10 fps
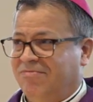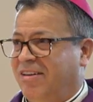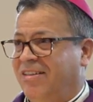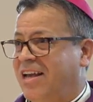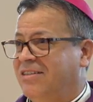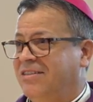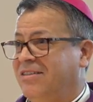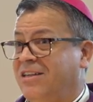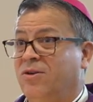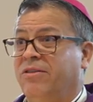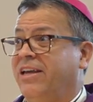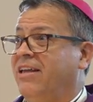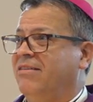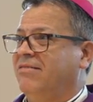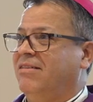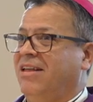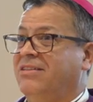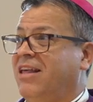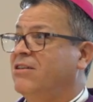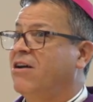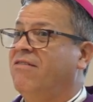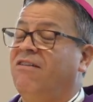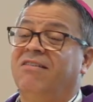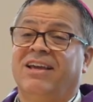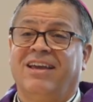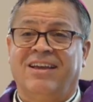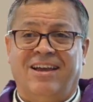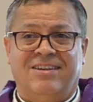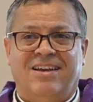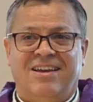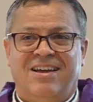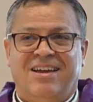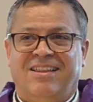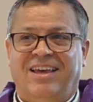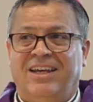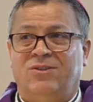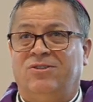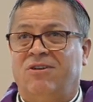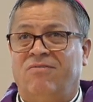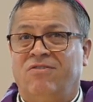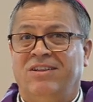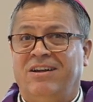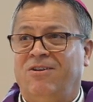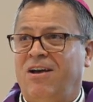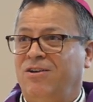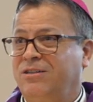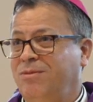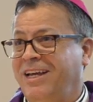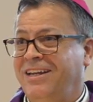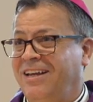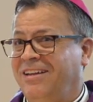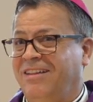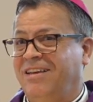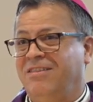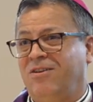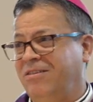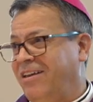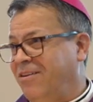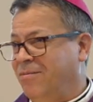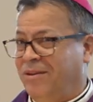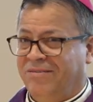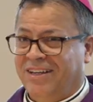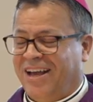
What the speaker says: And that's all they can, that's how far they can get. They get to suffering, they don't know how to explain it, then they don't believe in